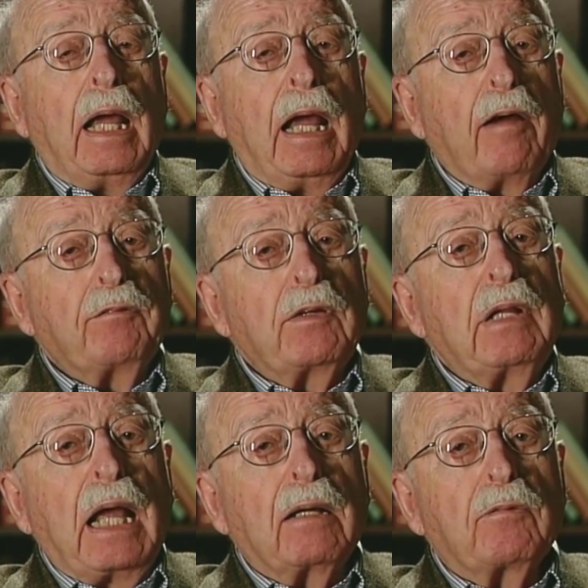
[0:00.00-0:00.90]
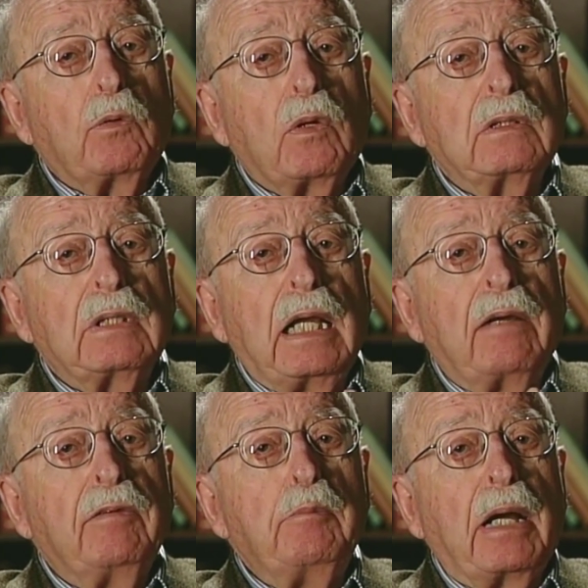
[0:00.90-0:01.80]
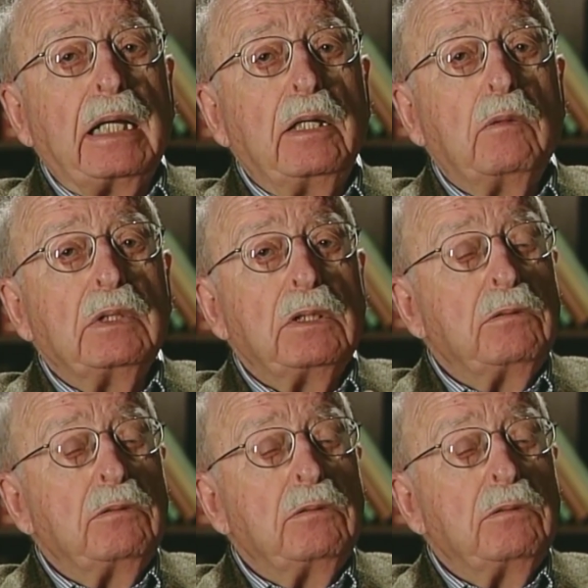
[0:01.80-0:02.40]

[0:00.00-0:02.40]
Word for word: after that, of course, everybody who was